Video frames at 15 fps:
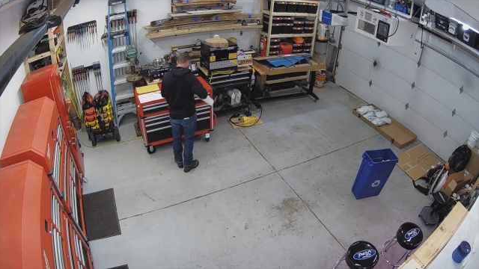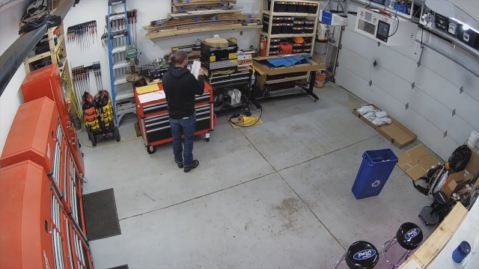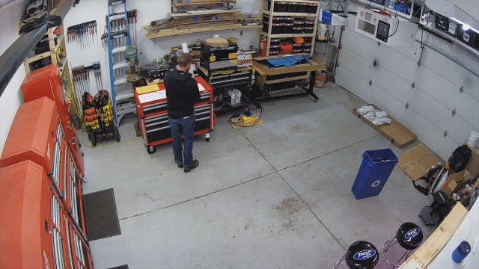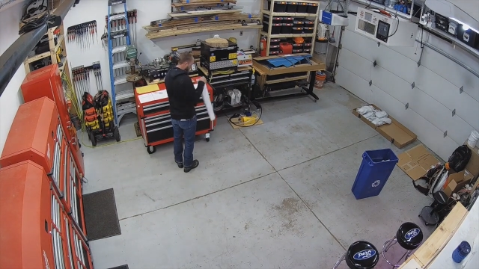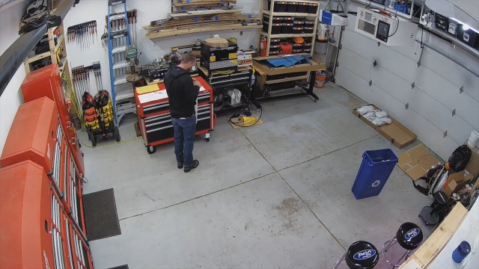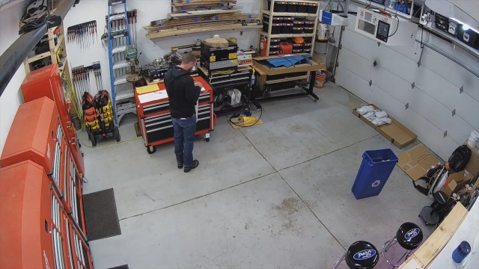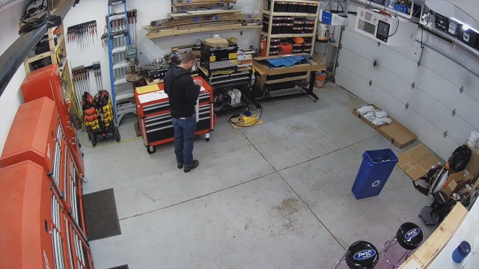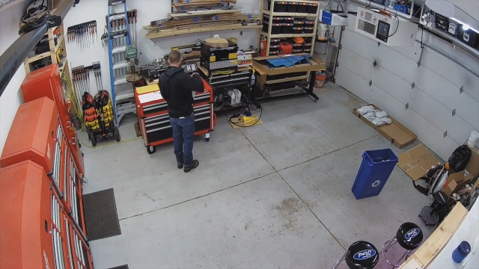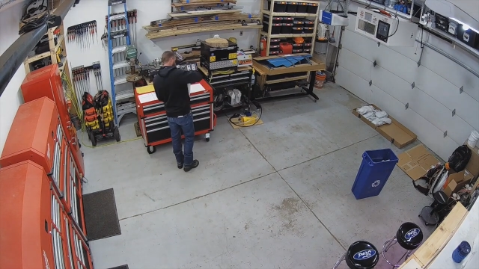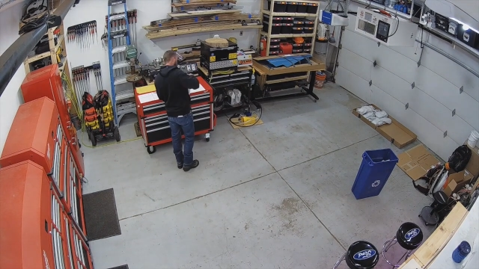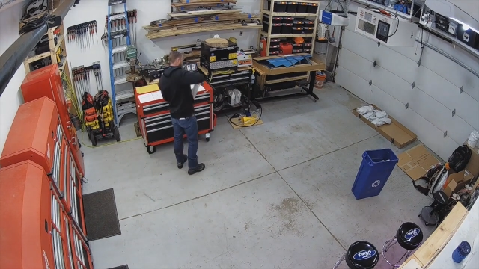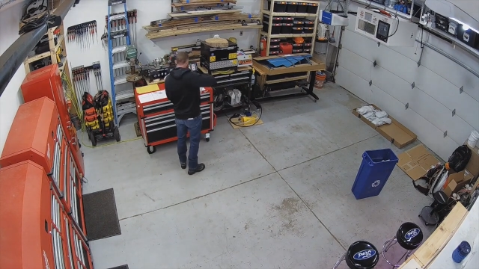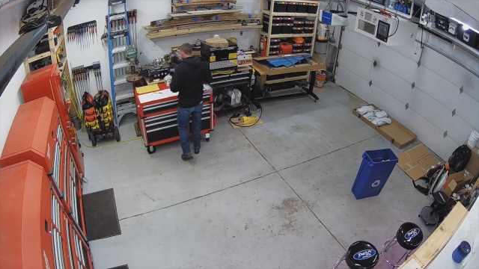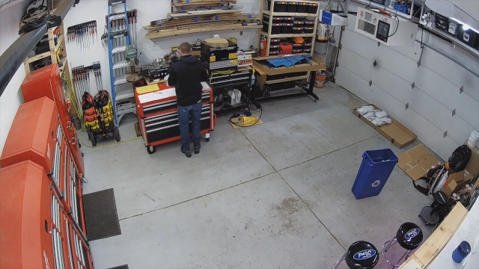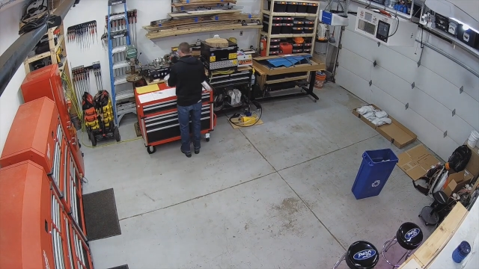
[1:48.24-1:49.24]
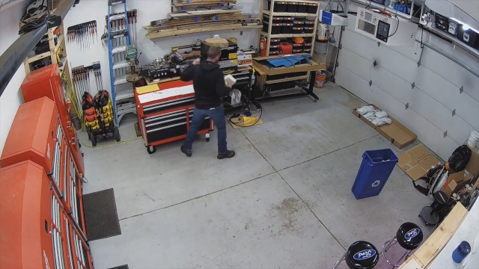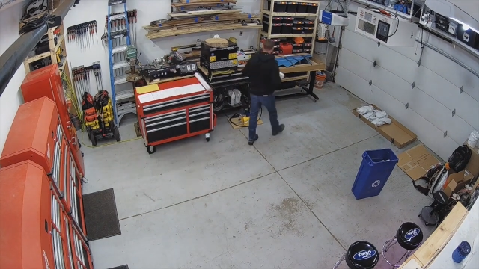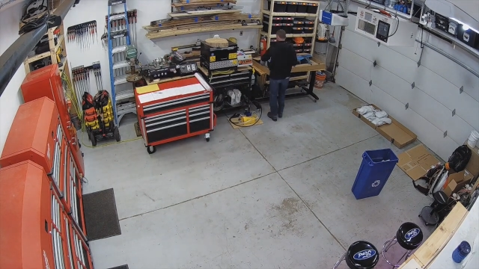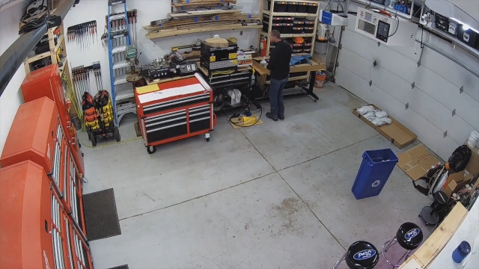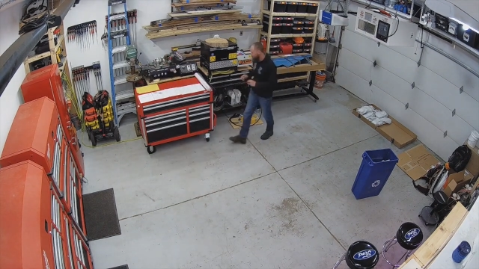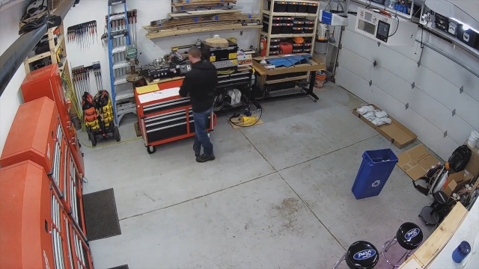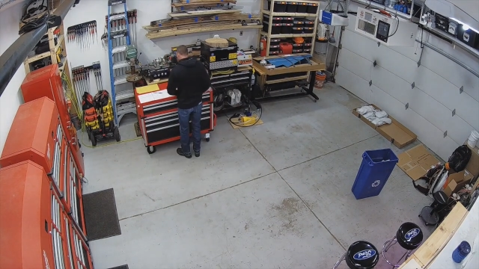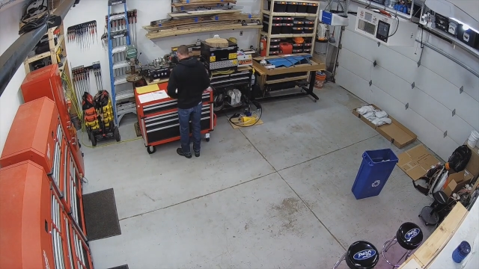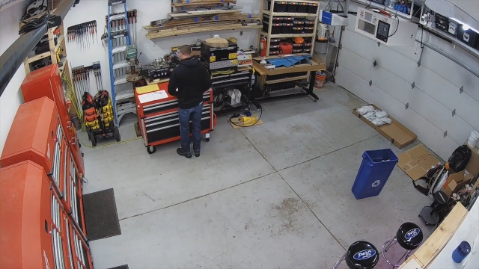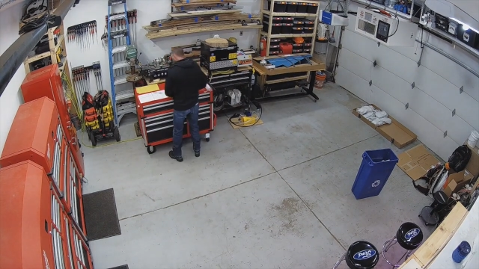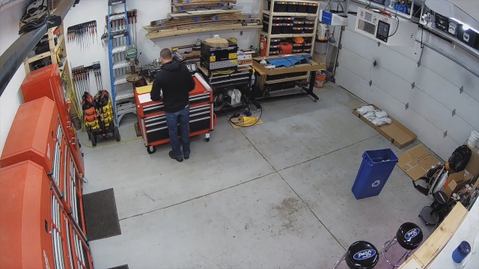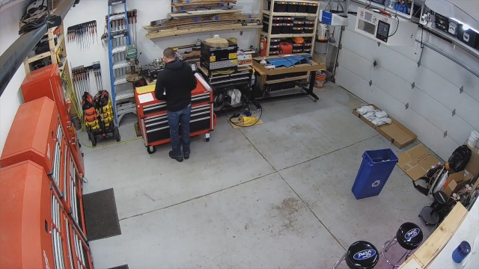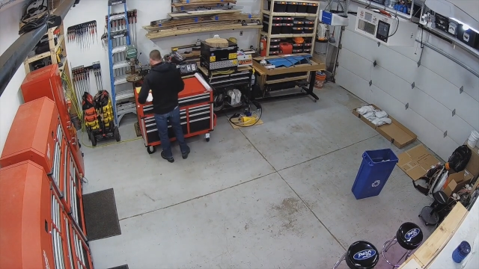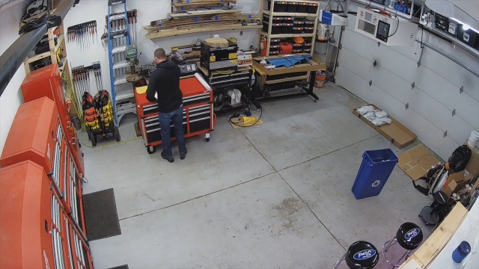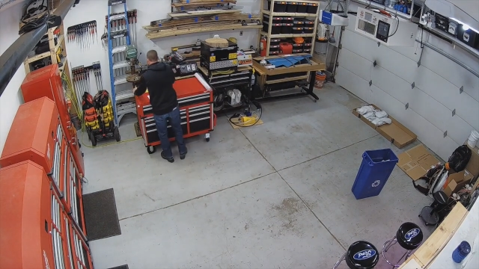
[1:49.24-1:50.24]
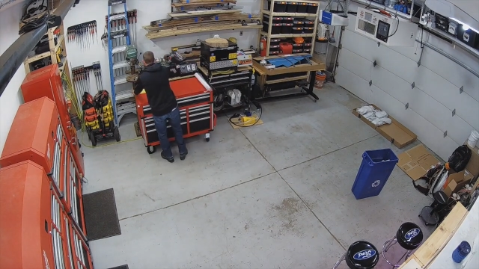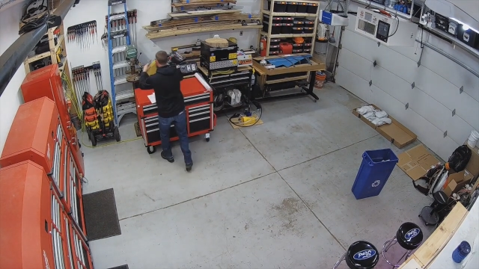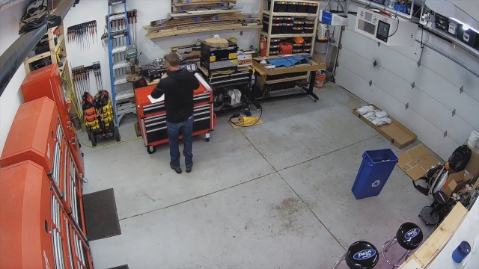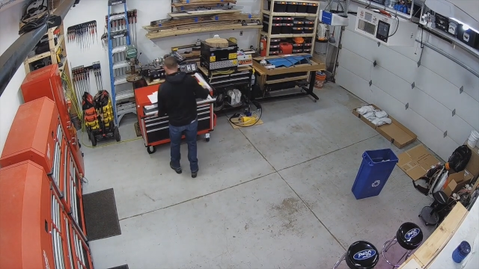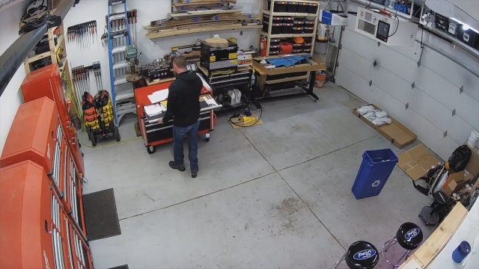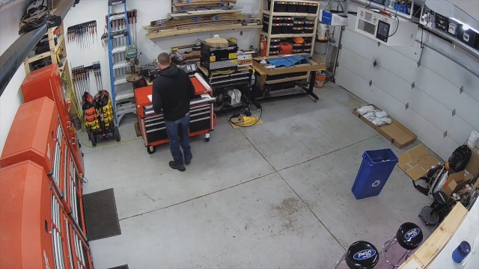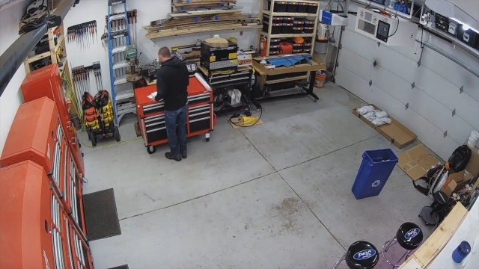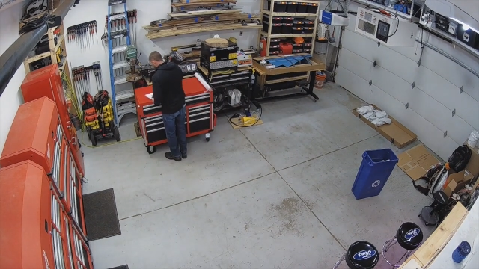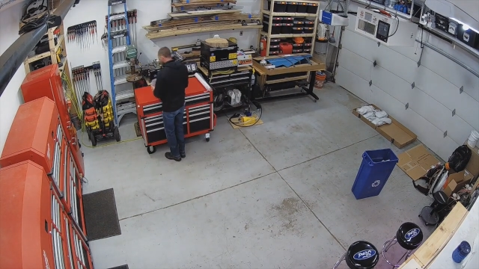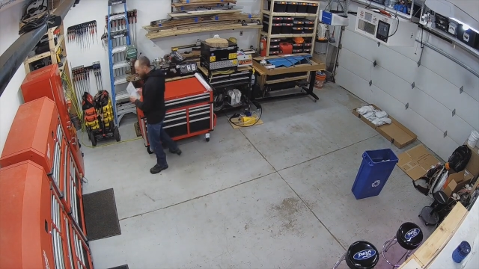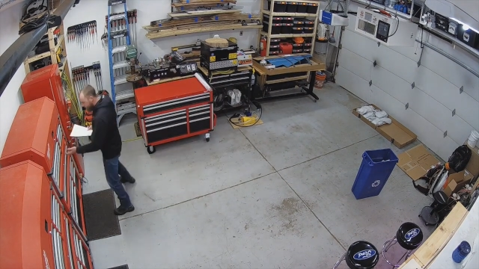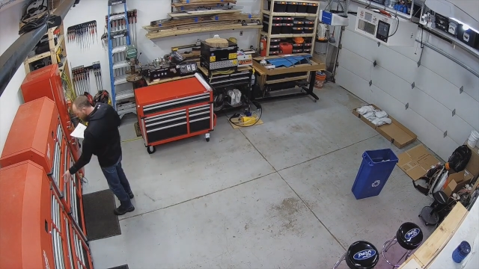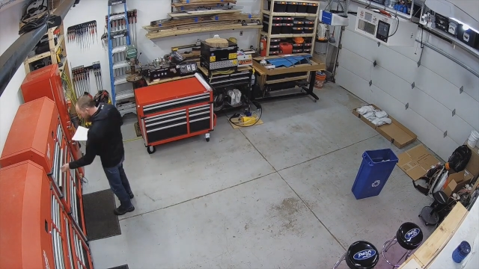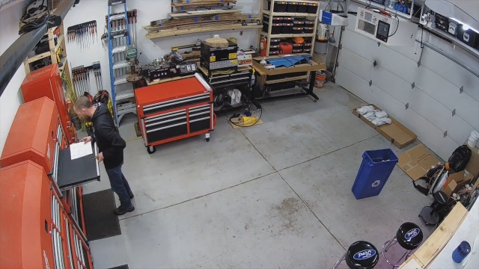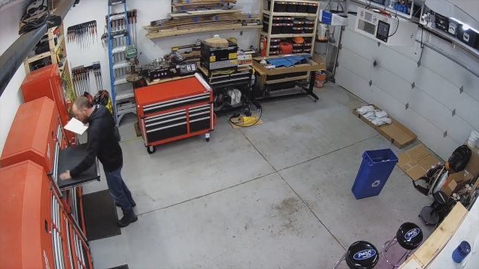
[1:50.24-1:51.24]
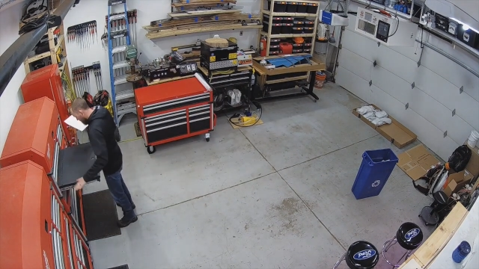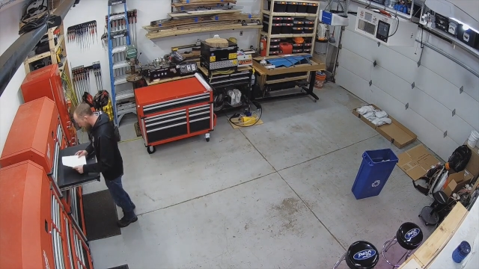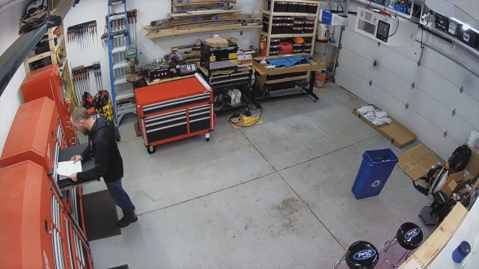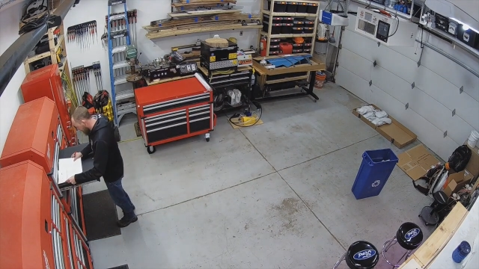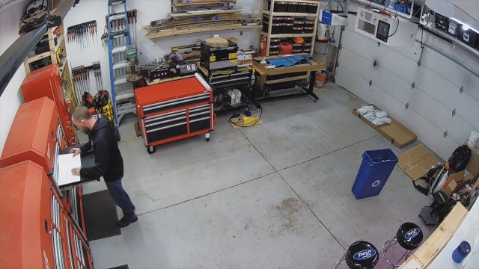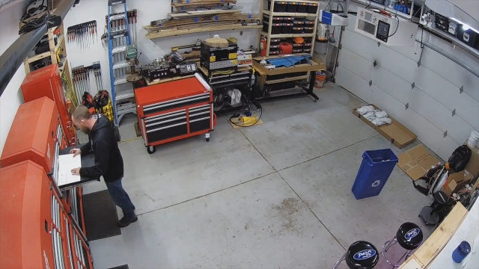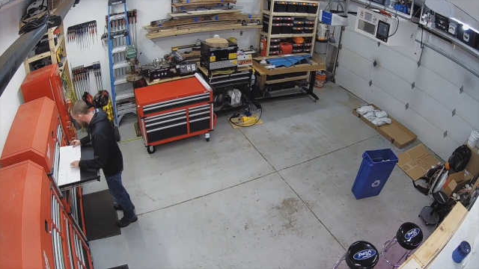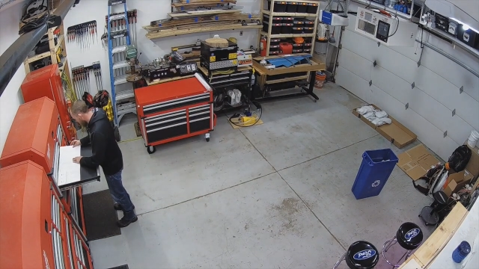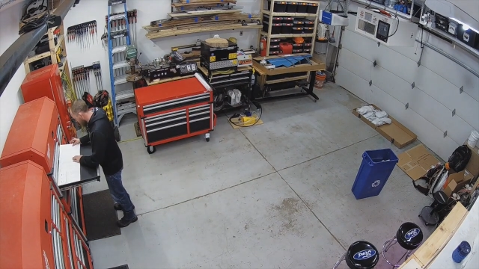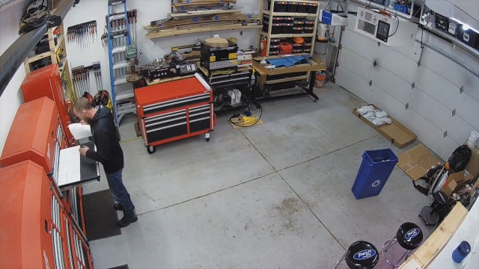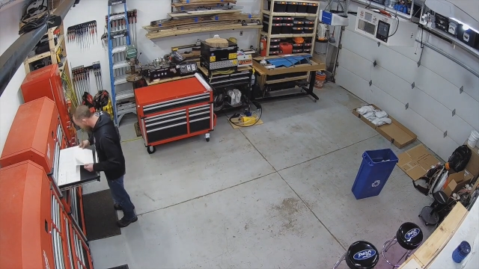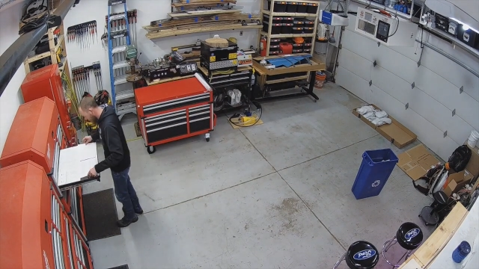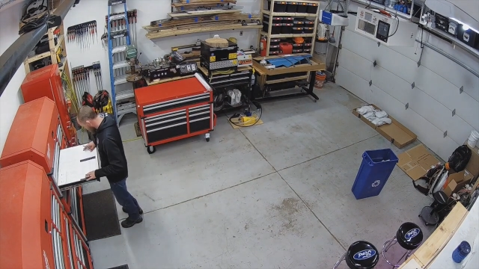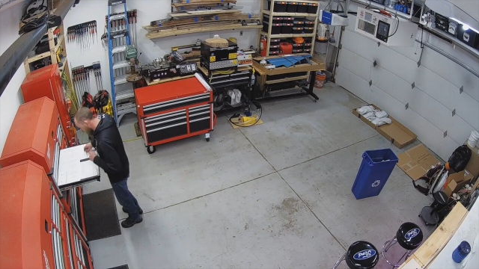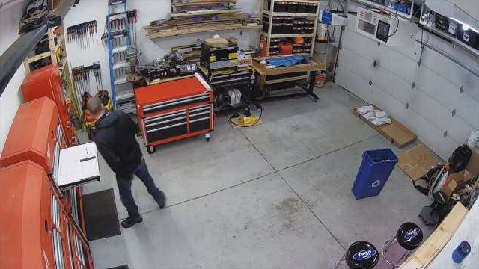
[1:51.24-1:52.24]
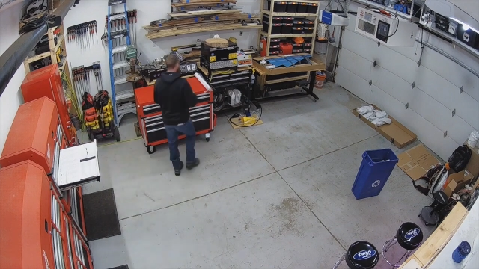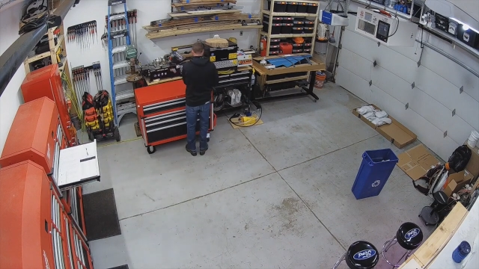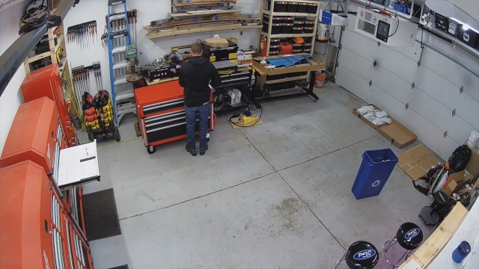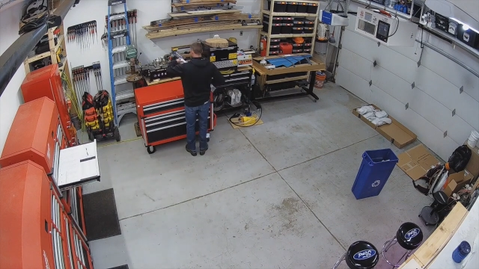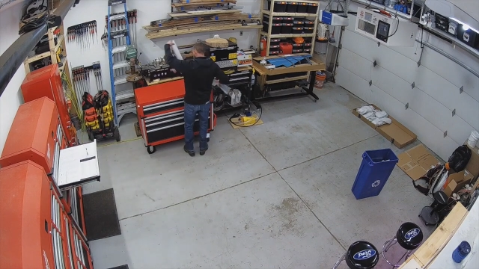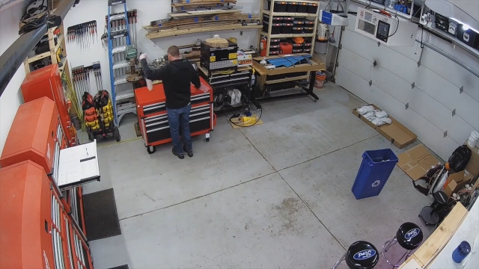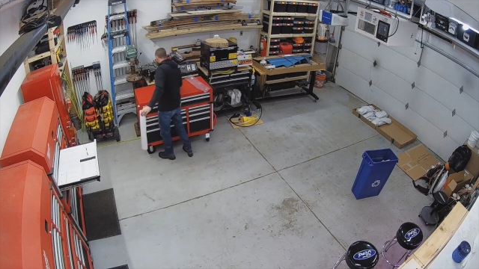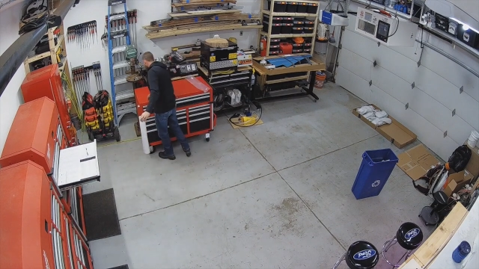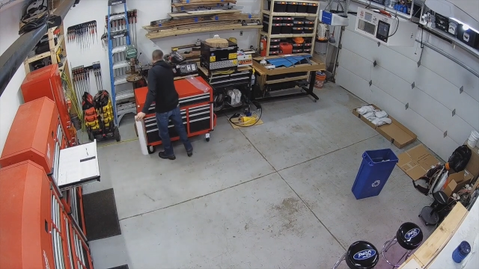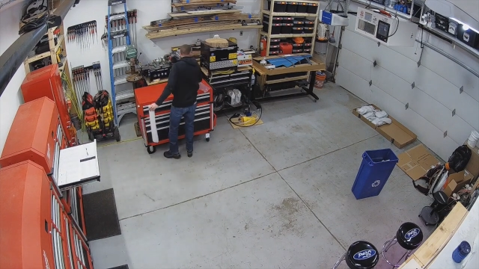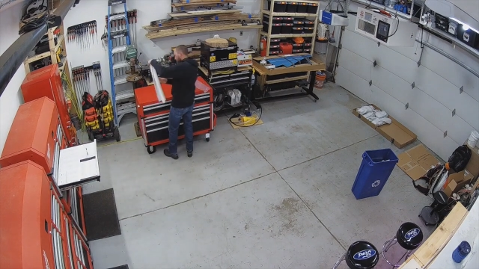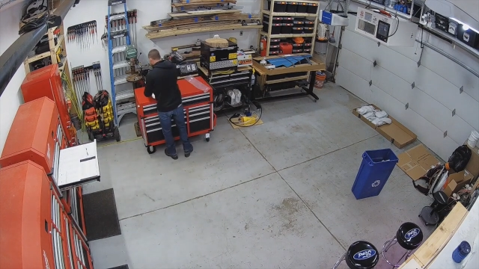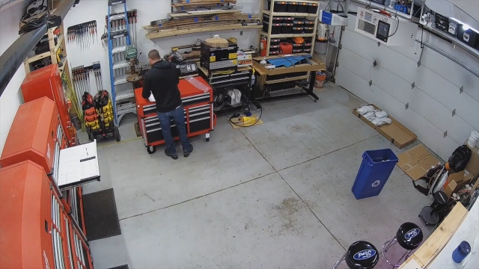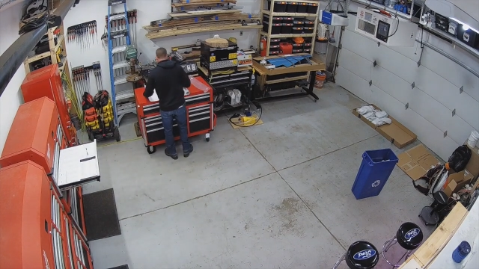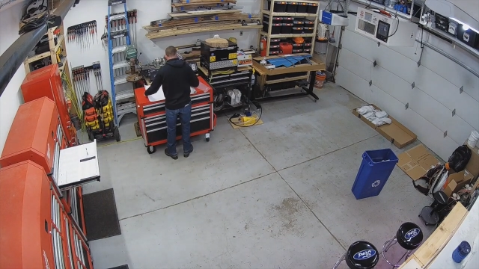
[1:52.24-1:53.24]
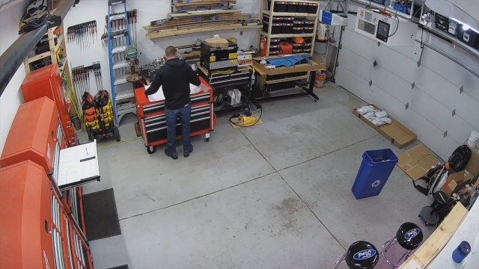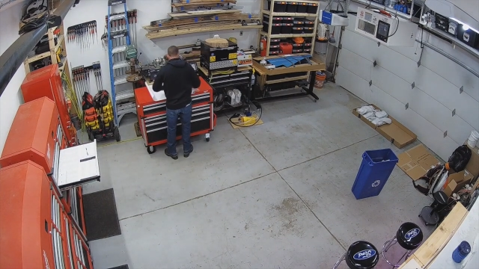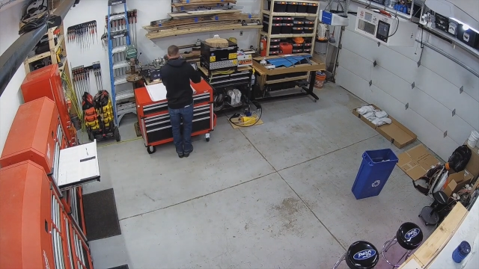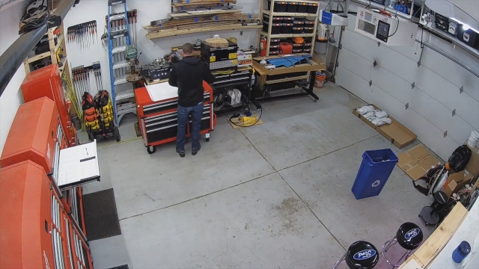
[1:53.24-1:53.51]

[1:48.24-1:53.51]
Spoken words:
Nobody's mouth can be seen.